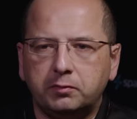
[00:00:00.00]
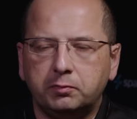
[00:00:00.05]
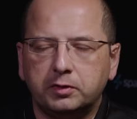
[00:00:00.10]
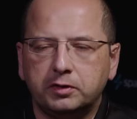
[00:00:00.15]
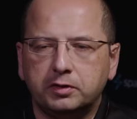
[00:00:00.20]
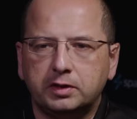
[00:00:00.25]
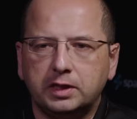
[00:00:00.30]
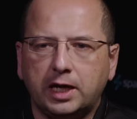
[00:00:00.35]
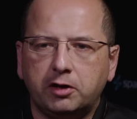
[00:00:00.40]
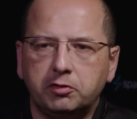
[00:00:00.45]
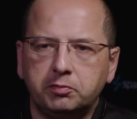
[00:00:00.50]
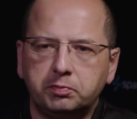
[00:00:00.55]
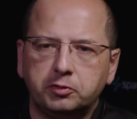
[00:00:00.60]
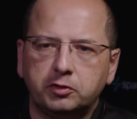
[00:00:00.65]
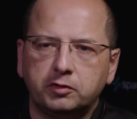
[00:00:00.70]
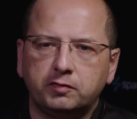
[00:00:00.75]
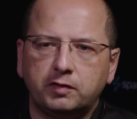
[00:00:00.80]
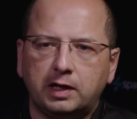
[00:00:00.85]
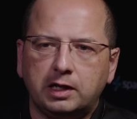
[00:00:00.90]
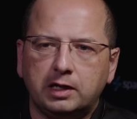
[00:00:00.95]
with the output
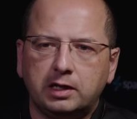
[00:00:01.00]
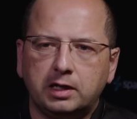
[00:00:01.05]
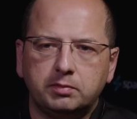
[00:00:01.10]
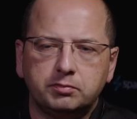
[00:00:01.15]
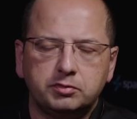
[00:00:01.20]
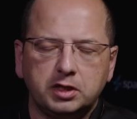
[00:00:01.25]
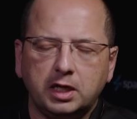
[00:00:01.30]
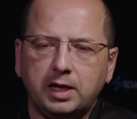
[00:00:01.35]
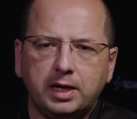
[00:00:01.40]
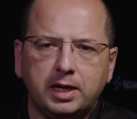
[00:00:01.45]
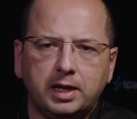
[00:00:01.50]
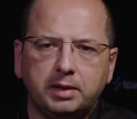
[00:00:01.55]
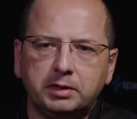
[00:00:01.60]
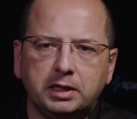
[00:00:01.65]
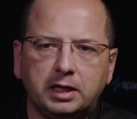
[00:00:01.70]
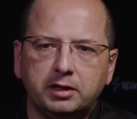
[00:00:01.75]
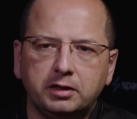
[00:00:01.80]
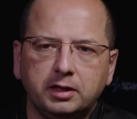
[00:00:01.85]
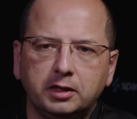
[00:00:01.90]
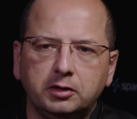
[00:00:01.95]
of llms yeah i mean
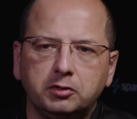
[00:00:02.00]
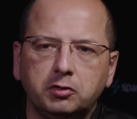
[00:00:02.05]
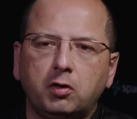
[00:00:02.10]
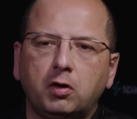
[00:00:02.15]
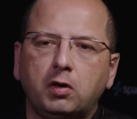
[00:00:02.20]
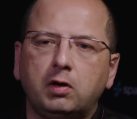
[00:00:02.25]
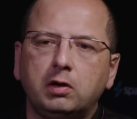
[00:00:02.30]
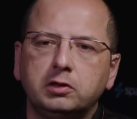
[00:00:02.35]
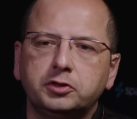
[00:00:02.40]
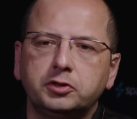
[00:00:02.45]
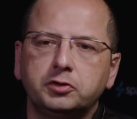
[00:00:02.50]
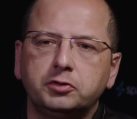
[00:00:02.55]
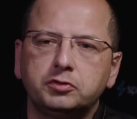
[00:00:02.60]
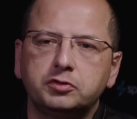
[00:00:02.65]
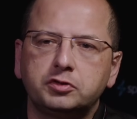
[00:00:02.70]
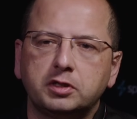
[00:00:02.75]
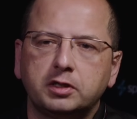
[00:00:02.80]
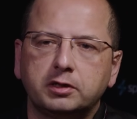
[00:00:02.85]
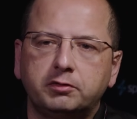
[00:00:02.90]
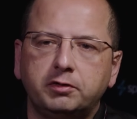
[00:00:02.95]
i think all
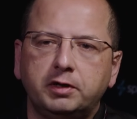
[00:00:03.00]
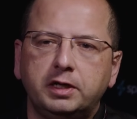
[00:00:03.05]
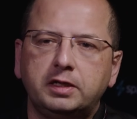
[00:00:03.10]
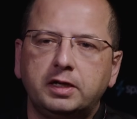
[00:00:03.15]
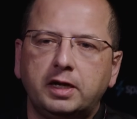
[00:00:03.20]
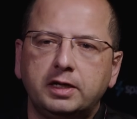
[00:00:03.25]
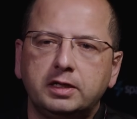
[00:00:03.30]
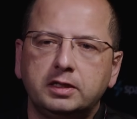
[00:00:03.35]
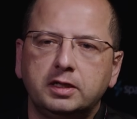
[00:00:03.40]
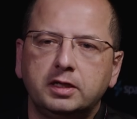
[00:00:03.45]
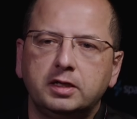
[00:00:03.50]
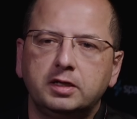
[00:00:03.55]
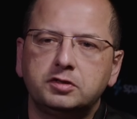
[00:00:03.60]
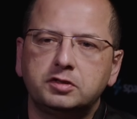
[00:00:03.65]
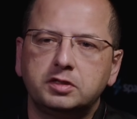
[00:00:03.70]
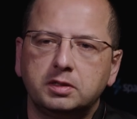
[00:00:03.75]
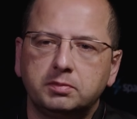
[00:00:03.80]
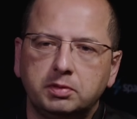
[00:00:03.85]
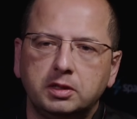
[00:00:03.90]
those are great ideas they're